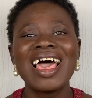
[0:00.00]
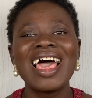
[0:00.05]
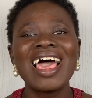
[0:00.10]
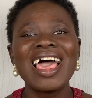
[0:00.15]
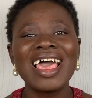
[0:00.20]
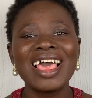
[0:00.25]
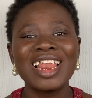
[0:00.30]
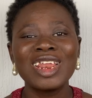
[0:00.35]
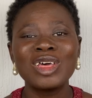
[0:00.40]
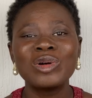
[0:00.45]

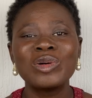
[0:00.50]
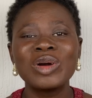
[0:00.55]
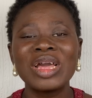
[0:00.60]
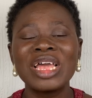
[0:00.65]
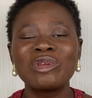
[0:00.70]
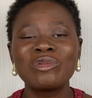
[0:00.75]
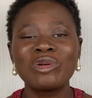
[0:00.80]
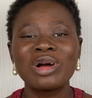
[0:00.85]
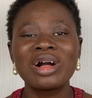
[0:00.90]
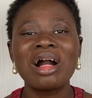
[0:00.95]
Hello
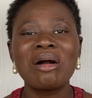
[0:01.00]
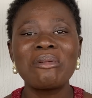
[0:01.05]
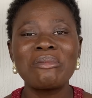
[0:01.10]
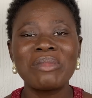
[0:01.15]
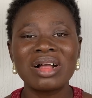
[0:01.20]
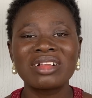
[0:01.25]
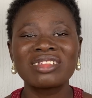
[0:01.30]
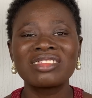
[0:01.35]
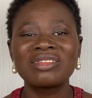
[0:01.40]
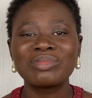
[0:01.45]
and welcome
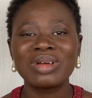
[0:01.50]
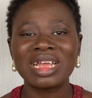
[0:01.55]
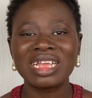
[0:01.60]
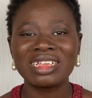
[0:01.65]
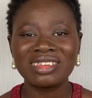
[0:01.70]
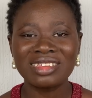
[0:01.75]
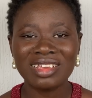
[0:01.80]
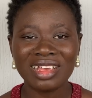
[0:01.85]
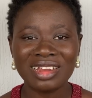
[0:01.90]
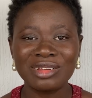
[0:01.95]
back to my
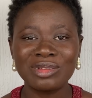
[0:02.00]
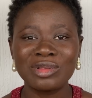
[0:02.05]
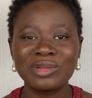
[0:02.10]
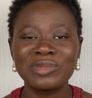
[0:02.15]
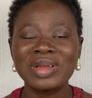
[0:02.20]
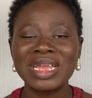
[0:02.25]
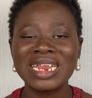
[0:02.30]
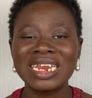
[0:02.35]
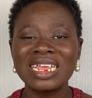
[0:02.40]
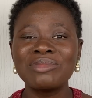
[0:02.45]
channel.
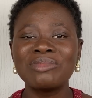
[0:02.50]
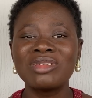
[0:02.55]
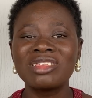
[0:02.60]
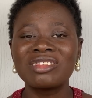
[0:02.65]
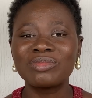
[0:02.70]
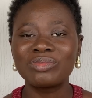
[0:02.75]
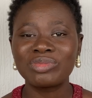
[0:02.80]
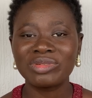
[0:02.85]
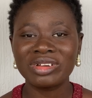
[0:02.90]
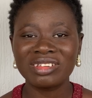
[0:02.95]
My name is
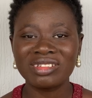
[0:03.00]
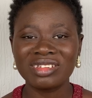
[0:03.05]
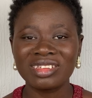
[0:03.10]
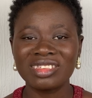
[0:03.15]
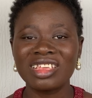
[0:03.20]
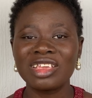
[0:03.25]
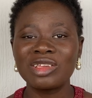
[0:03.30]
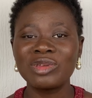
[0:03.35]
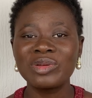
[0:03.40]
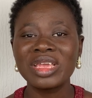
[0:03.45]
Bridget,
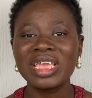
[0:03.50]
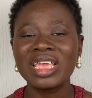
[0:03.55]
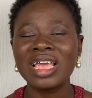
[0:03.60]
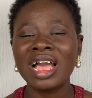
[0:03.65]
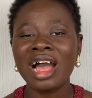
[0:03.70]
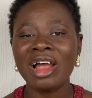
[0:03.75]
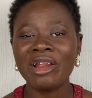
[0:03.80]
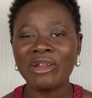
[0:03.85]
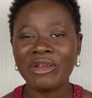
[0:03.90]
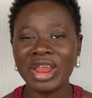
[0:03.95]
a UK
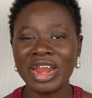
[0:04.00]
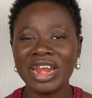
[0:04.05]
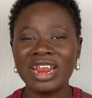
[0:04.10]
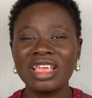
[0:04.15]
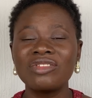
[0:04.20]
RN.